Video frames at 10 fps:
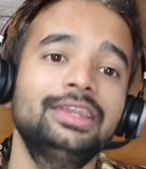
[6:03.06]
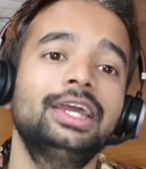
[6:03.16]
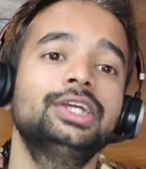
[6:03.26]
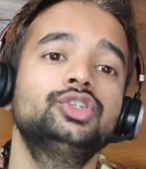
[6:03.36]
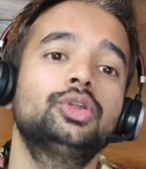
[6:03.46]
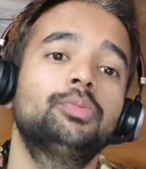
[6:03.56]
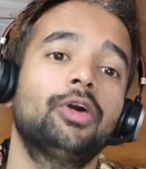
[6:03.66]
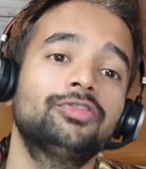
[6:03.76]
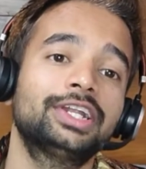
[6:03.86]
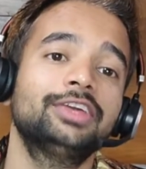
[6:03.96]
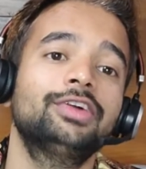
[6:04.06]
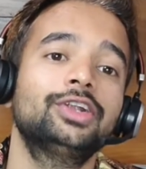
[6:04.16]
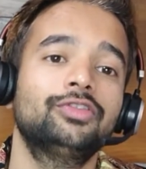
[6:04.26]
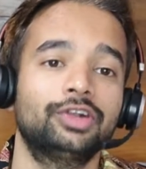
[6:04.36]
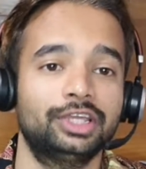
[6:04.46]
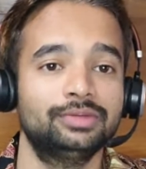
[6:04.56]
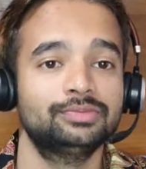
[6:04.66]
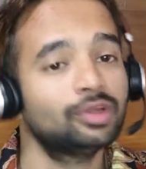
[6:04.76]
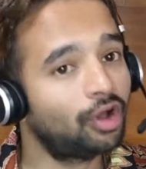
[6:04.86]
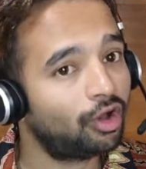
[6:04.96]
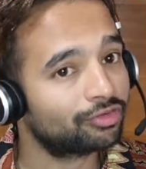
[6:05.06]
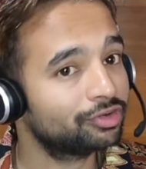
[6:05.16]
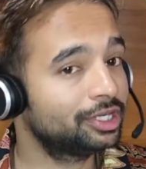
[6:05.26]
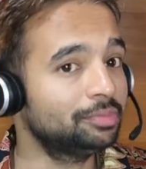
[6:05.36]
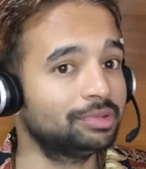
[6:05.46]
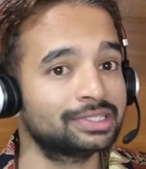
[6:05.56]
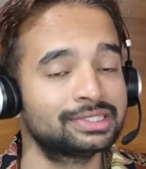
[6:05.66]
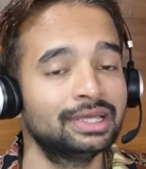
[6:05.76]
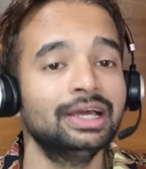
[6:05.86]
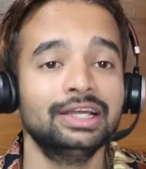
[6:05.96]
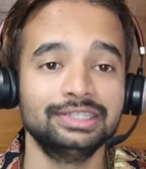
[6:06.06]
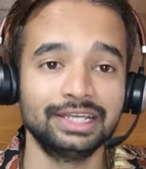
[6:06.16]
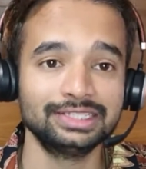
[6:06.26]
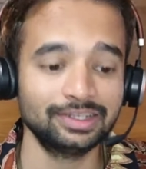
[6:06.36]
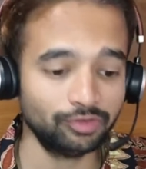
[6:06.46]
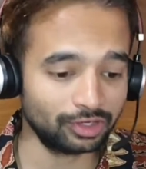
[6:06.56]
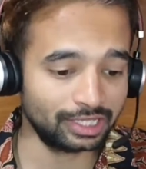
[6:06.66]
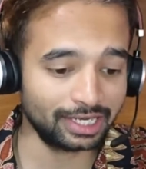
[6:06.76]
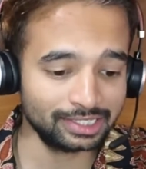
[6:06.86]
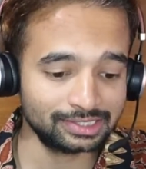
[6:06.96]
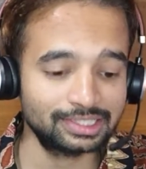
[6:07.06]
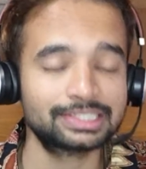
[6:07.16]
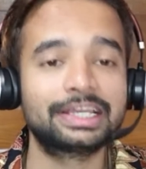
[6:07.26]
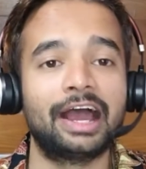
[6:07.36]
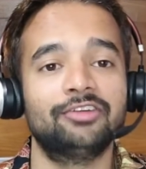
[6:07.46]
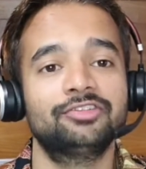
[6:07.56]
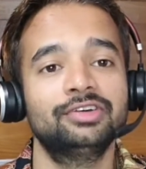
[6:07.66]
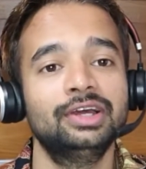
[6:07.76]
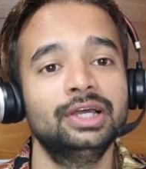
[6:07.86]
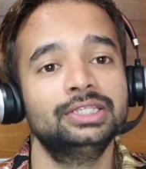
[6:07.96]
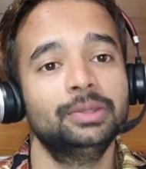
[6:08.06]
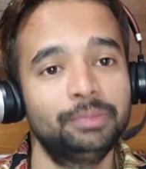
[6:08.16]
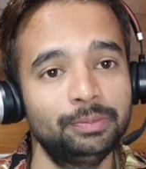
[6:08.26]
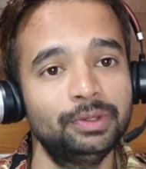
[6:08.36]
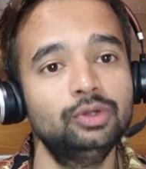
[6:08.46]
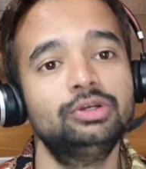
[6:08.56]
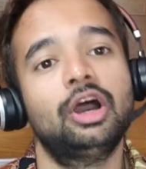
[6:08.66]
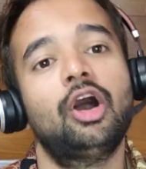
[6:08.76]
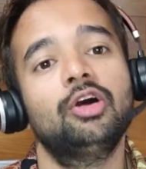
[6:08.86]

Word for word: in the age group of 35 to 40 or 40 plus the reason for that is this graph the people who